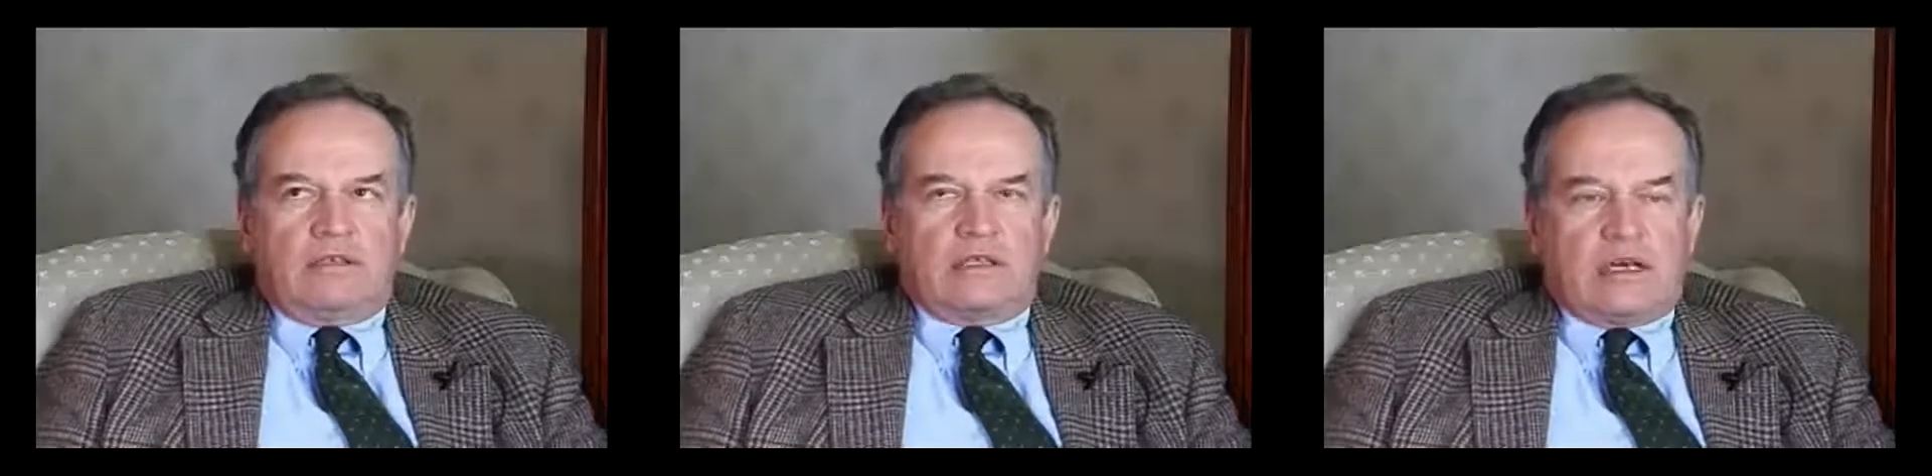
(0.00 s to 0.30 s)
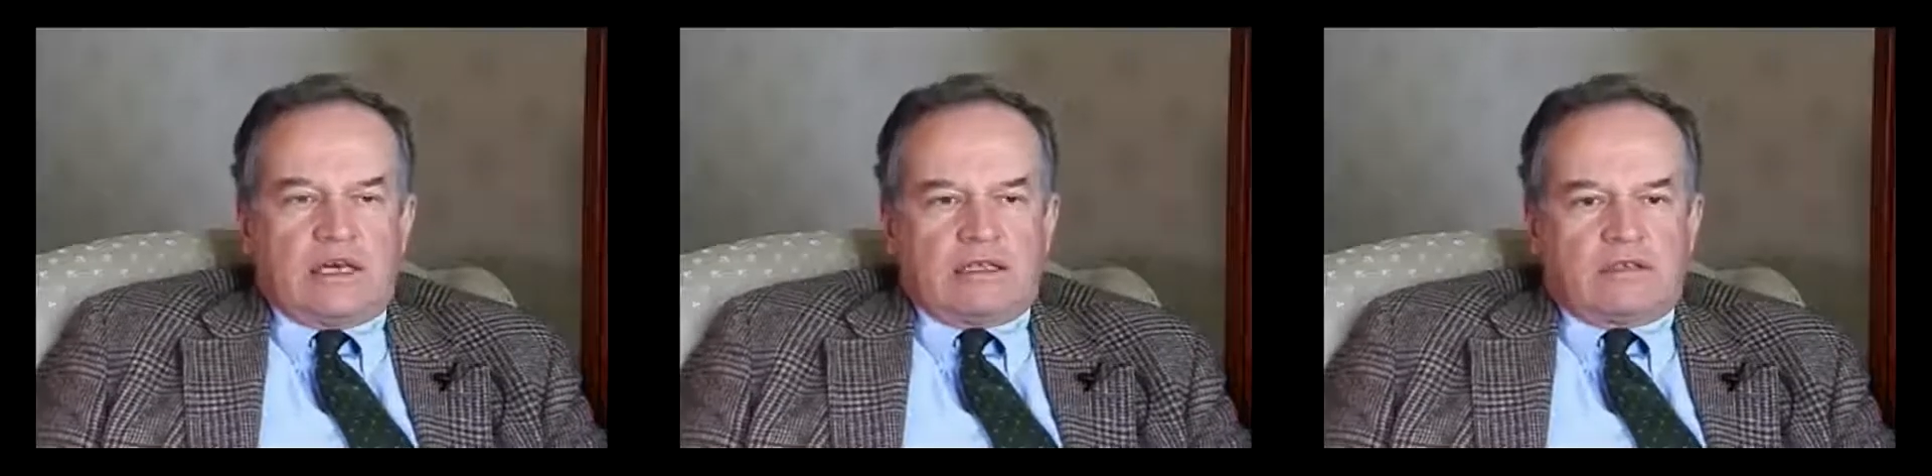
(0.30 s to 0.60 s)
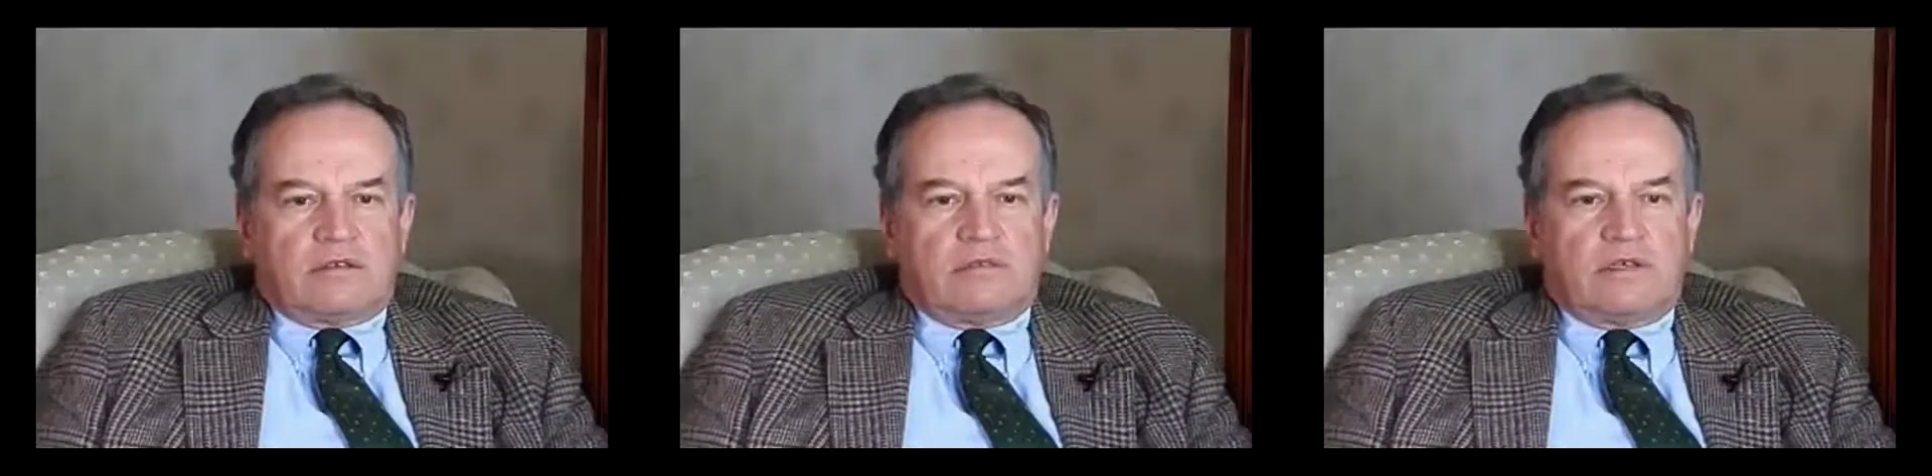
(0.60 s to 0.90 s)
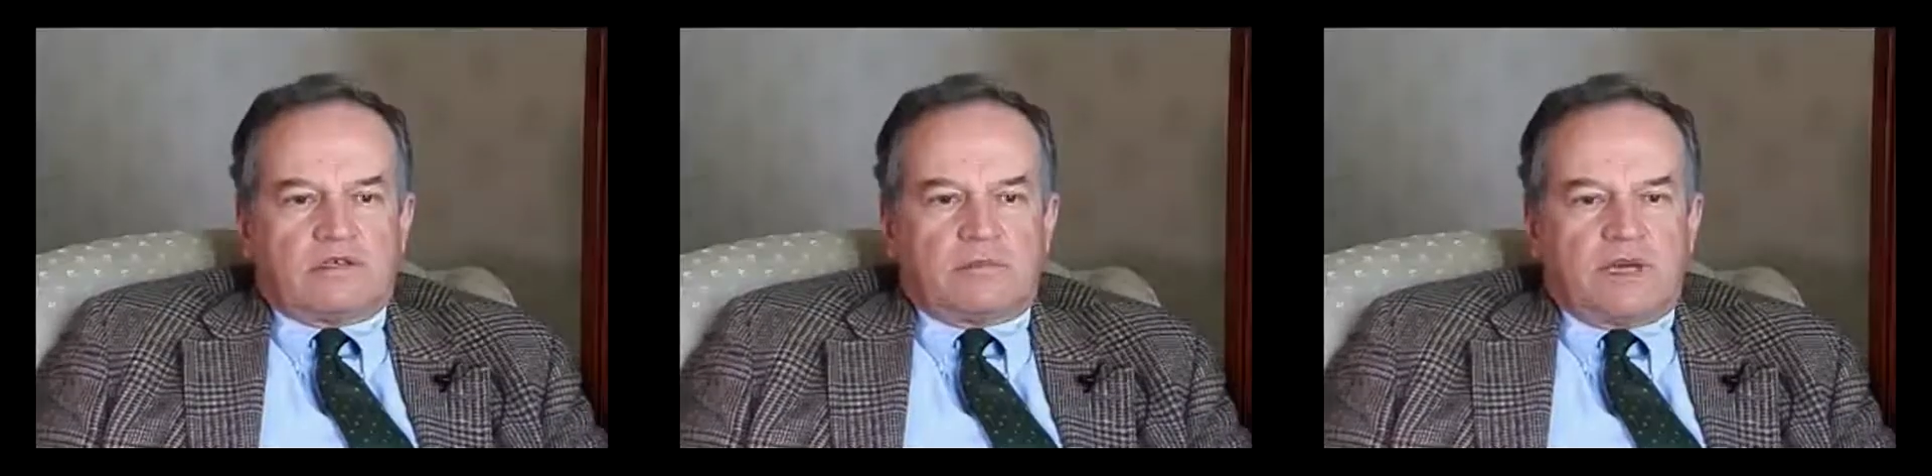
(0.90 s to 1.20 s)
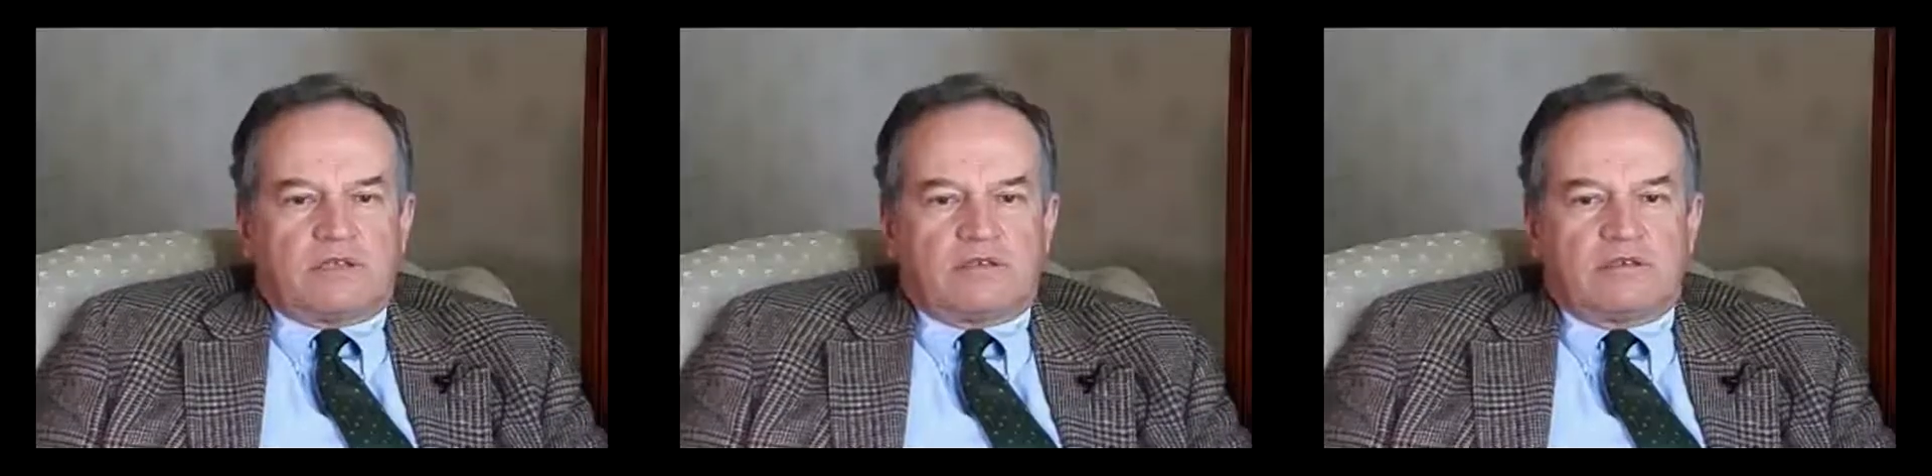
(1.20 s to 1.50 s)
title of his
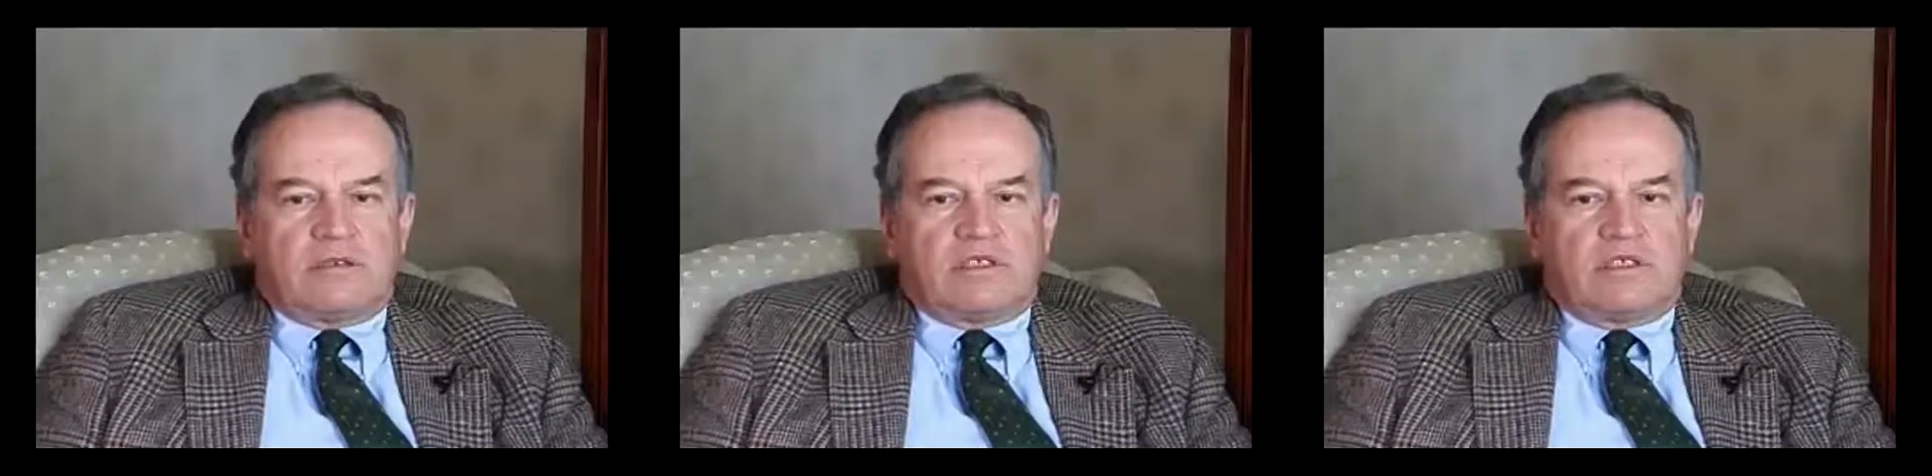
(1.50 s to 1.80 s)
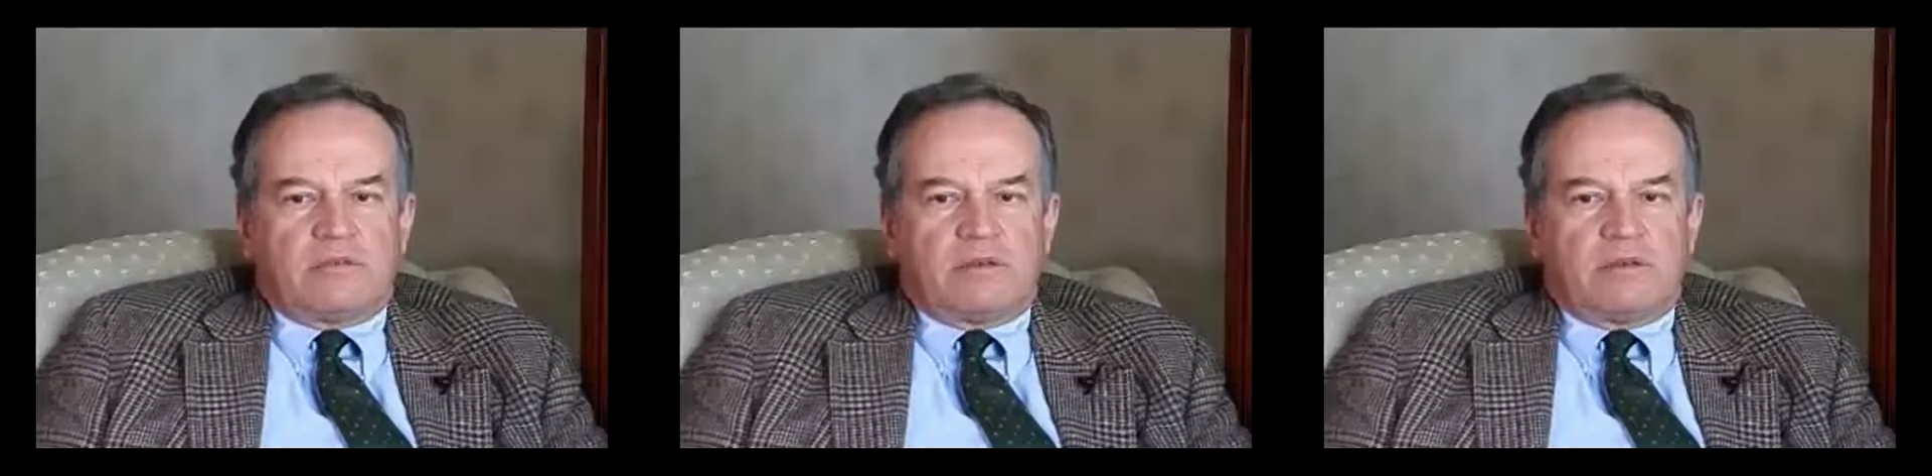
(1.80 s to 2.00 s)
posthumously